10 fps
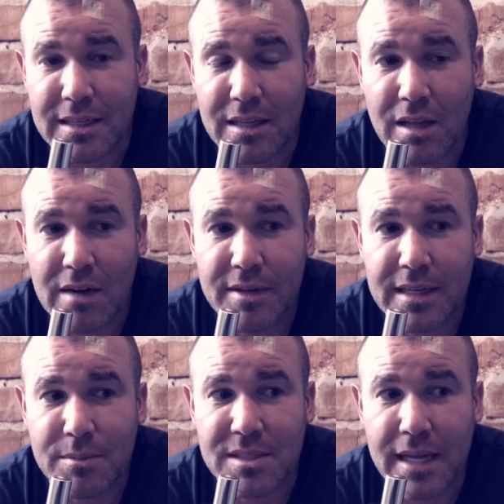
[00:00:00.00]
A lot of it
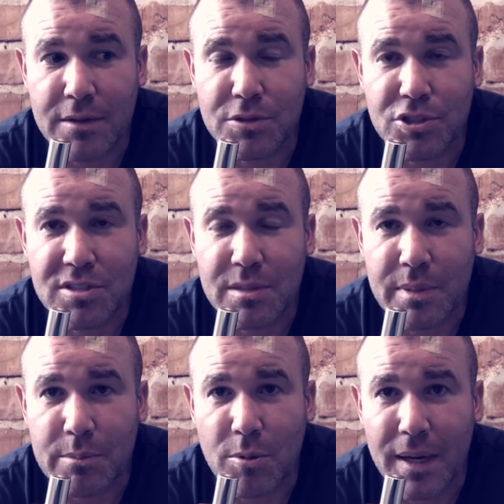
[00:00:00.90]
comes down to just the
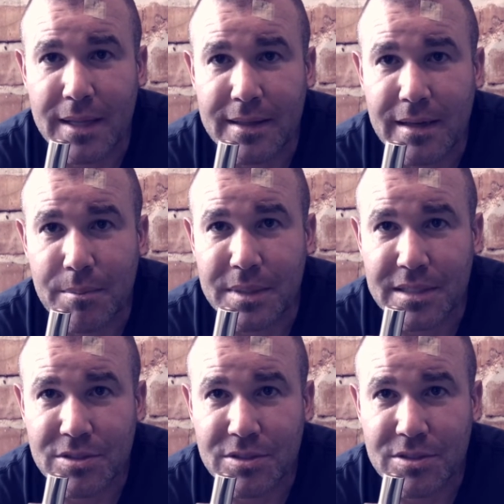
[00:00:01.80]
people behind the company.